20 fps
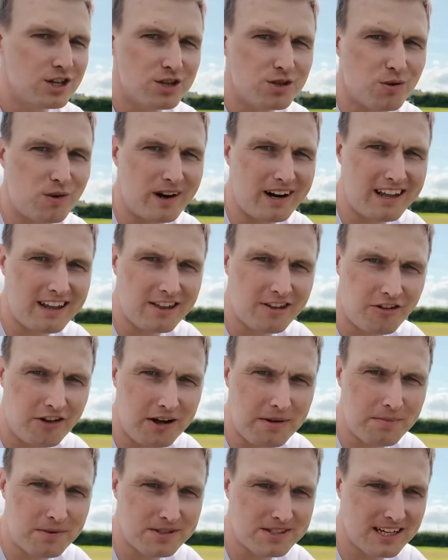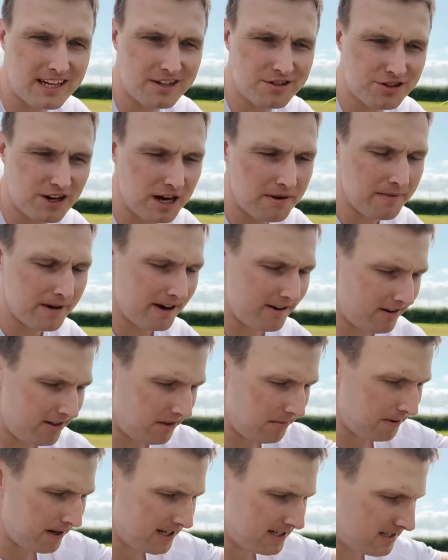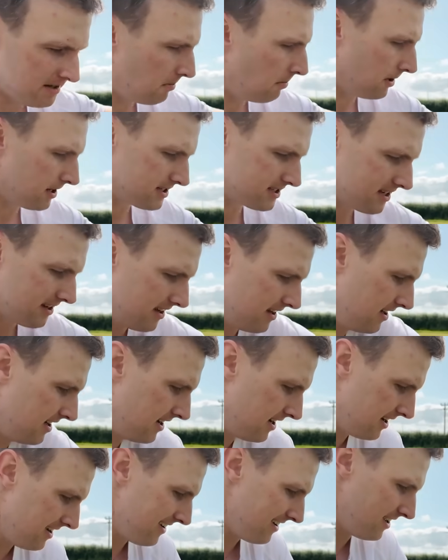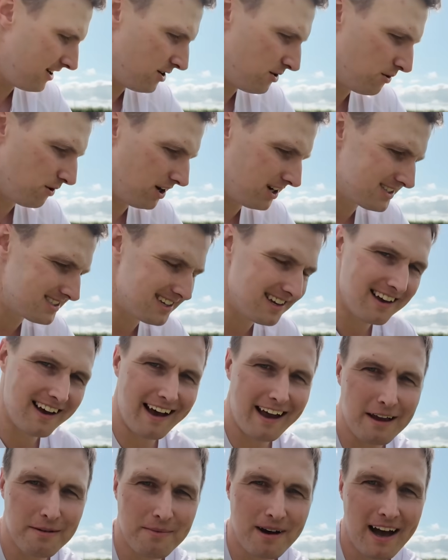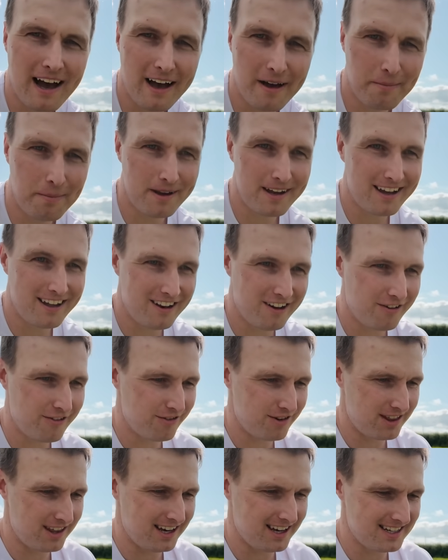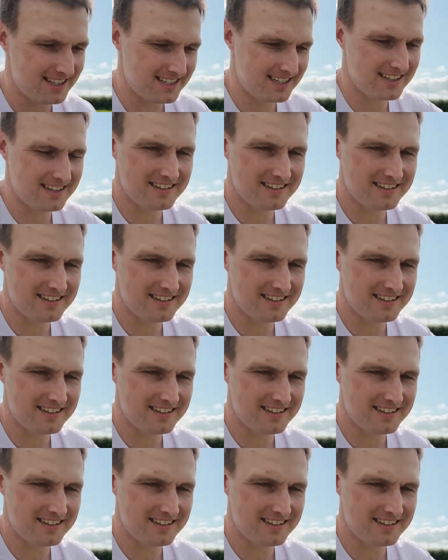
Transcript: 23% dry matter in the pit, but you know what? I am happy enough for that.